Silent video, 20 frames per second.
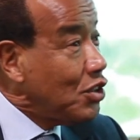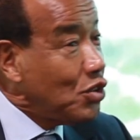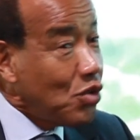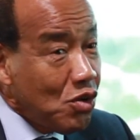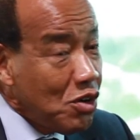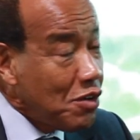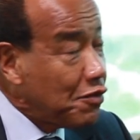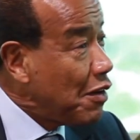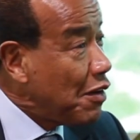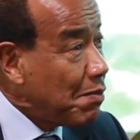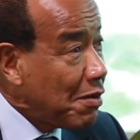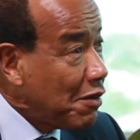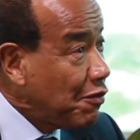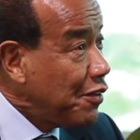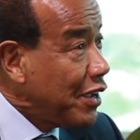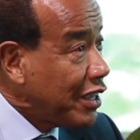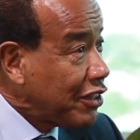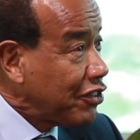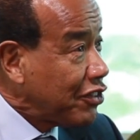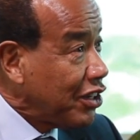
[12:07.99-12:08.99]
Don't look for
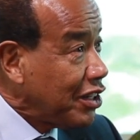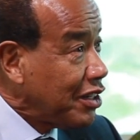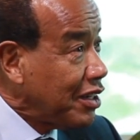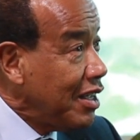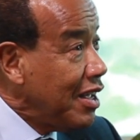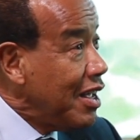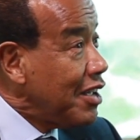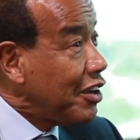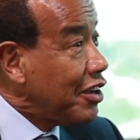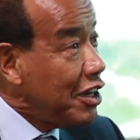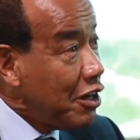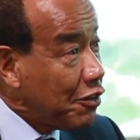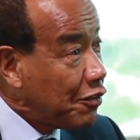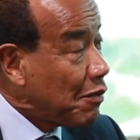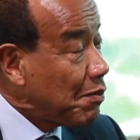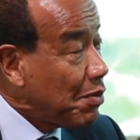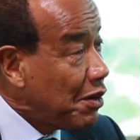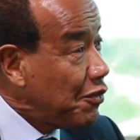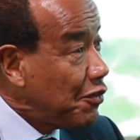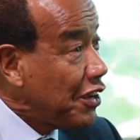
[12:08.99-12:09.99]
perfection. You look for
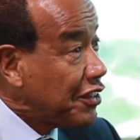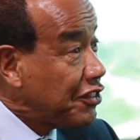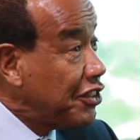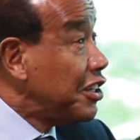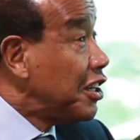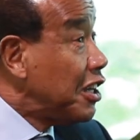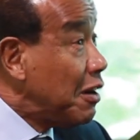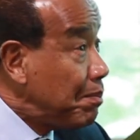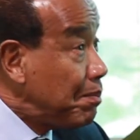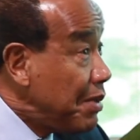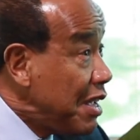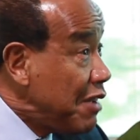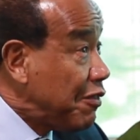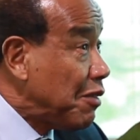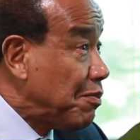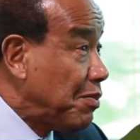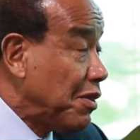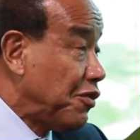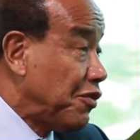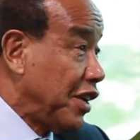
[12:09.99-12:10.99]
perfection, you're going to pay for
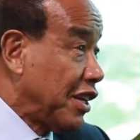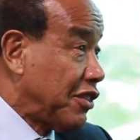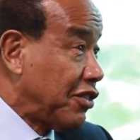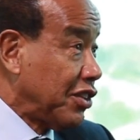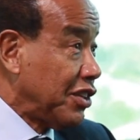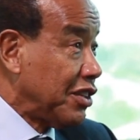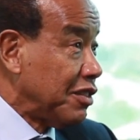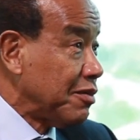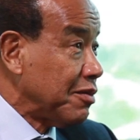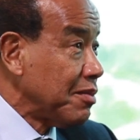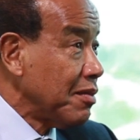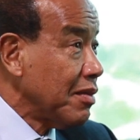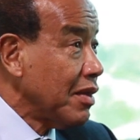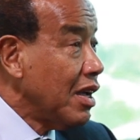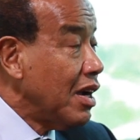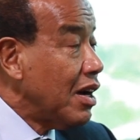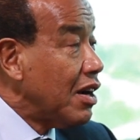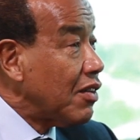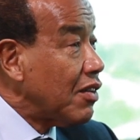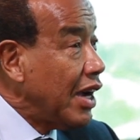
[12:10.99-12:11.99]
perfection,
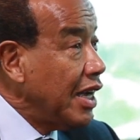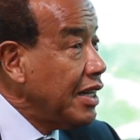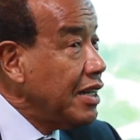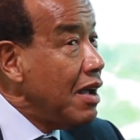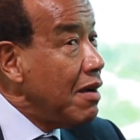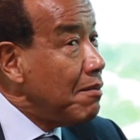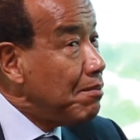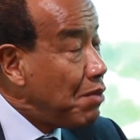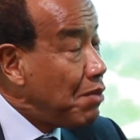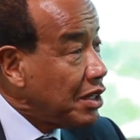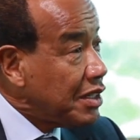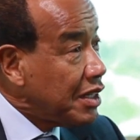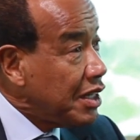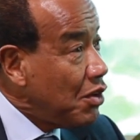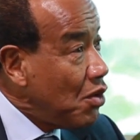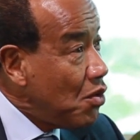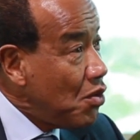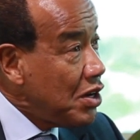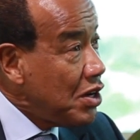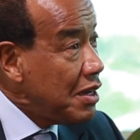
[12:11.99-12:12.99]
right? But the
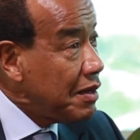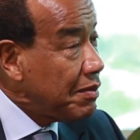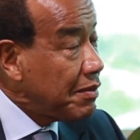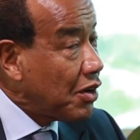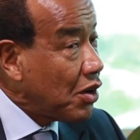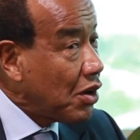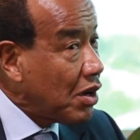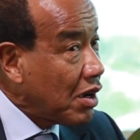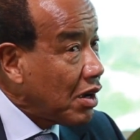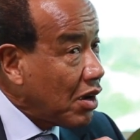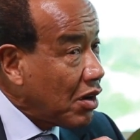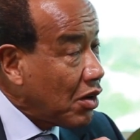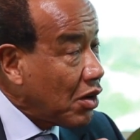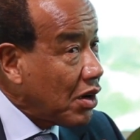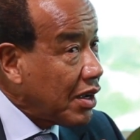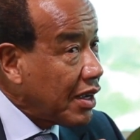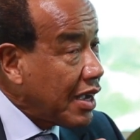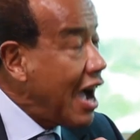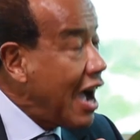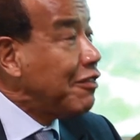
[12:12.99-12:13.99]
only
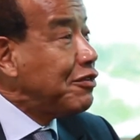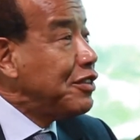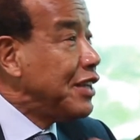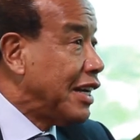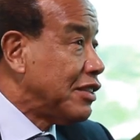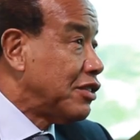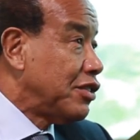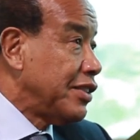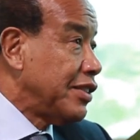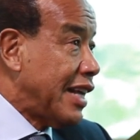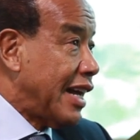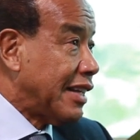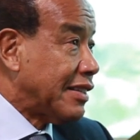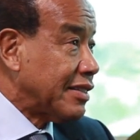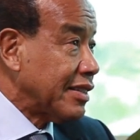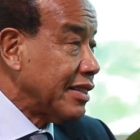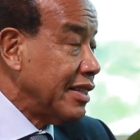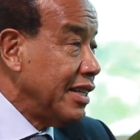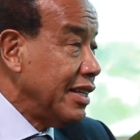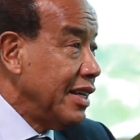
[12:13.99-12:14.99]
caveat to that
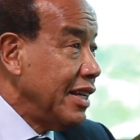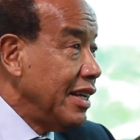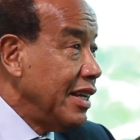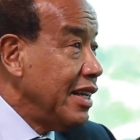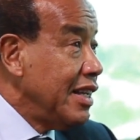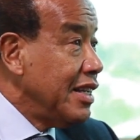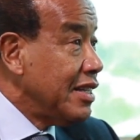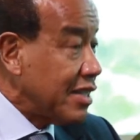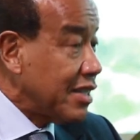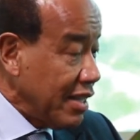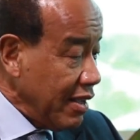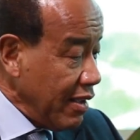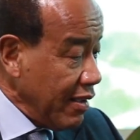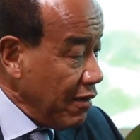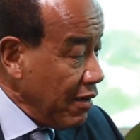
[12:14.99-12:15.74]
is